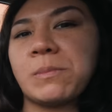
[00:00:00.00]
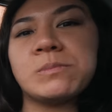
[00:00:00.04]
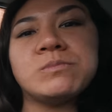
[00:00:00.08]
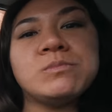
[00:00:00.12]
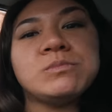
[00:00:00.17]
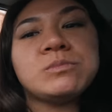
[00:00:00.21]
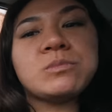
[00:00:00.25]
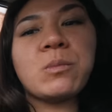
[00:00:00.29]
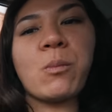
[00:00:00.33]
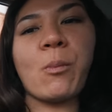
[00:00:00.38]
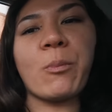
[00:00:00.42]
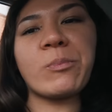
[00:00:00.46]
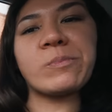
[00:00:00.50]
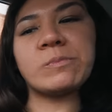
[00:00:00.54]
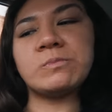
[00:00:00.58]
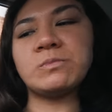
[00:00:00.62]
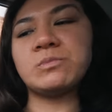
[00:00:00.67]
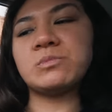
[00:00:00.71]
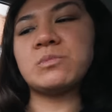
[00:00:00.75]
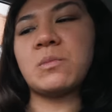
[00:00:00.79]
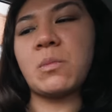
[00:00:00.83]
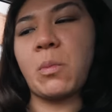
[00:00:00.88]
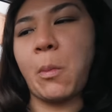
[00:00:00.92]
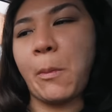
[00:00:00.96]
Mmm.
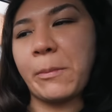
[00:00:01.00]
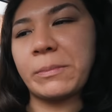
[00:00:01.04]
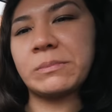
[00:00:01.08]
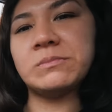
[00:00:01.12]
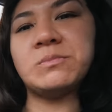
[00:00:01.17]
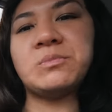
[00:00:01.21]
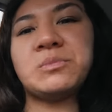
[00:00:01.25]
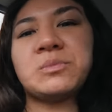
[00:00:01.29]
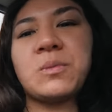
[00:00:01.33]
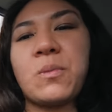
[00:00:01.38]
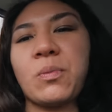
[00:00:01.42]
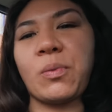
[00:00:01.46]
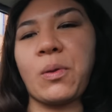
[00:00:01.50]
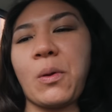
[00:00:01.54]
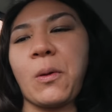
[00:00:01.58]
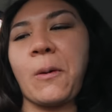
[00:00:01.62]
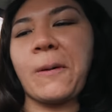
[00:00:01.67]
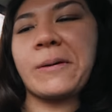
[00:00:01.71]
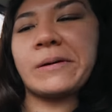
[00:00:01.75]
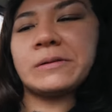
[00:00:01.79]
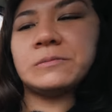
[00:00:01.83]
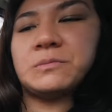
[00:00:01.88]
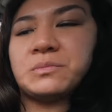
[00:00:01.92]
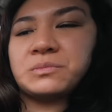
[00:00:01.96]

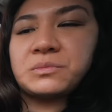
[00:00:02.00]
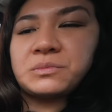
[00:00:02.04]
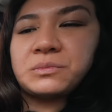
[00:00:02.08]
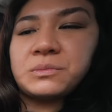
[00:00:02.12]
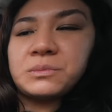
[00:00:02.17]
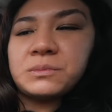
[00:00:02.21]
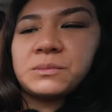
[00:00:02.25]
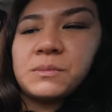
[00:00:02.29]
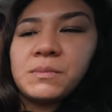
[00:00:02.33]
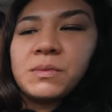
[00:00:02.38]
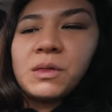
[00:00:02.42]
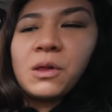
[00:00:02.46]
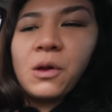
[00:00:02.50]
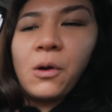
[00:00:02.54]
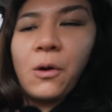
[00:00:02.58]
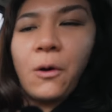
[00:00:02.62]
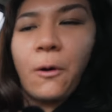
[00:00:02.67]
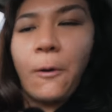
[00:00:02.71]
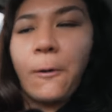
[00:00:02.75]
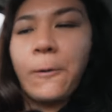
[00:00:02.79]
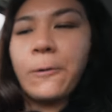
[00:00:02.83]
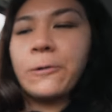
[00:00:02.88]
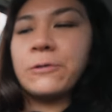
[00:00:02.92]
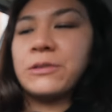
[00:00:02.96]
Mm-hmm. Yeah.
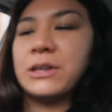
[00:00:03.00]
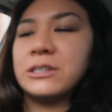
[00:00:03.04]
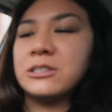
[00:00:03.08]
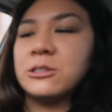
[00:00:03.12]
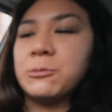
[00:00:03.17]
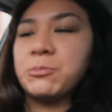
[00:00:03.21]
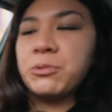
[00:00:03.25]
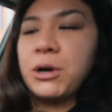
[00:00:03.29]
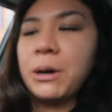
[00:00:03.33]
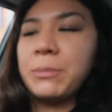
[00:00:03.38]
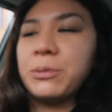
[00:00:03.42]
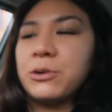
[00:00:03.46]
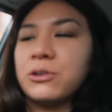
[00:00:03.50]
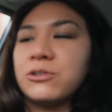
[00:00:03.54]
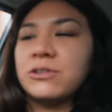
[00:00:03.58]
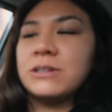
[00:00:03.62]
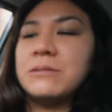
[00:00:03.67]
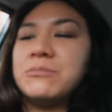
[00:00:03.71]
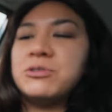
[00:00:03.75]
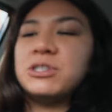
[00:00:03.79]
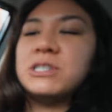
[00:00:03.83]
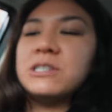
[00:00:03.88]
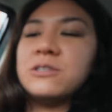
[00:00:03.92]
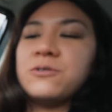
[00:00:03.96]
Oh, that's a proper
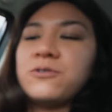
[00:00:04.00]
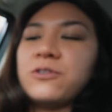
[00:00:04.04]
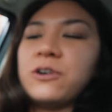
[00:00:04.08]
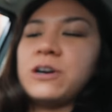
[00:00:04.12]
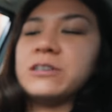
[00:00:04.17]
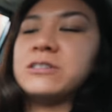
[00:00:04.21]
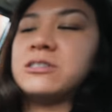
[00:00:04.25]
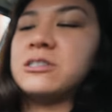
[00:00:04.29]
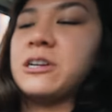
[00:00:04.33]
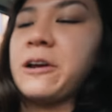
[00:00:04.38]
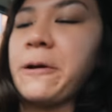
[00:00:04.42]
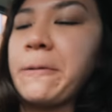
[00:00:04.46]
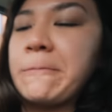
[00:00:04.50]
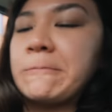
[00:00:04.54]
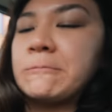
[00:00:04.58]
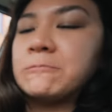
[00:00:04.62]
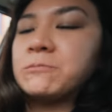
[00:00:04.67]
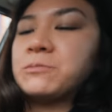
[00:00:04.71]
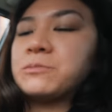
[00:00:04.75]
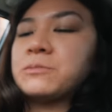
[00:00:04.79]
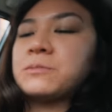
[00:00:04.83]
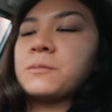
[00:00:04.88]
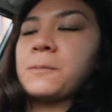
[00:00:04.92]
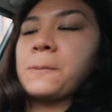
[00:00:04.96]
cream cheese frosting.
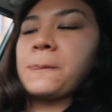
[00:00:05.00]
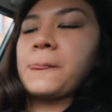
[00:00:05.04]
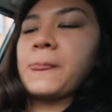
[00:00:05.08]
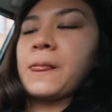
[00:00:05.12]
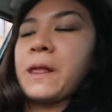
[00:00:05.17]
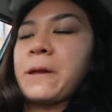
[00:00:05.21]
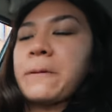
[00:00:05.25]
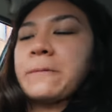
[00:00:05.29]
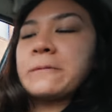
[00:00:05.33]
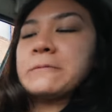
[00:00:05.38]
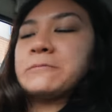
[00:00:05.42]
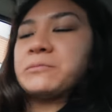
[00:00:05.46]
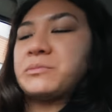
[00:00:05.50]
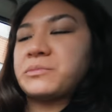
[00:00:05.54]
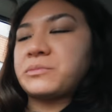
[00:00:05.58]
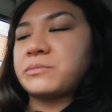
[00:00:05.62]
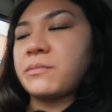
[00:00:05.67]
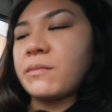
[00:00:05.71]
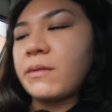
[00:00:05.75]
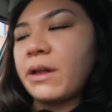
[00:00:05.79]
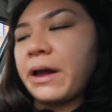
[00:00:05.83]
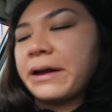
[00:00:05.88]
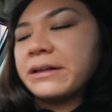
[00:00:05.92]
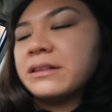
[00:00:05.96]
That's what I'm
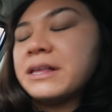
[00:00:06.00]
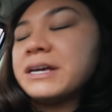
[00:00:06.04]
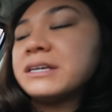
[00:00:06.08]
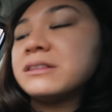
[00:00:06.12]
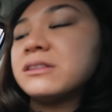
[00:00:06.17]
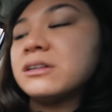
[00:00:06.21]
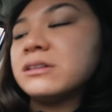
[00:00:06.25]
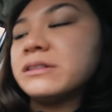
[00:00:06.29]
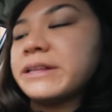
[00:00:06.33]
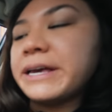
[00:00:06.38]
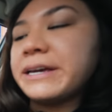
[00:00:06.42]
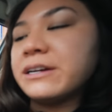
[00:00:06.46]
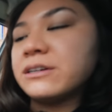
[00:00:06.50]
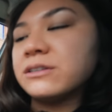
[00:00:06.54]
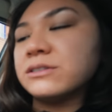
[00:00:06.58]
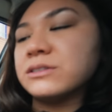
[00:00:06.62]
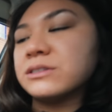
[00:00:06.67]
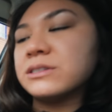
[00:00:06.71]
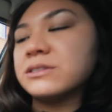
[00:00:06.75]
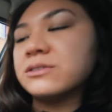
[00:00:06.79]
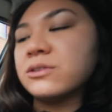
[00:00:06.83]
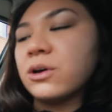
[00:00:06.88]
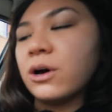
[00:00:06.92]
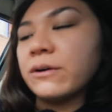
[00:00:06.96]
saying. I like the
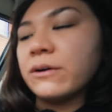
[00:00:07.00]
layers because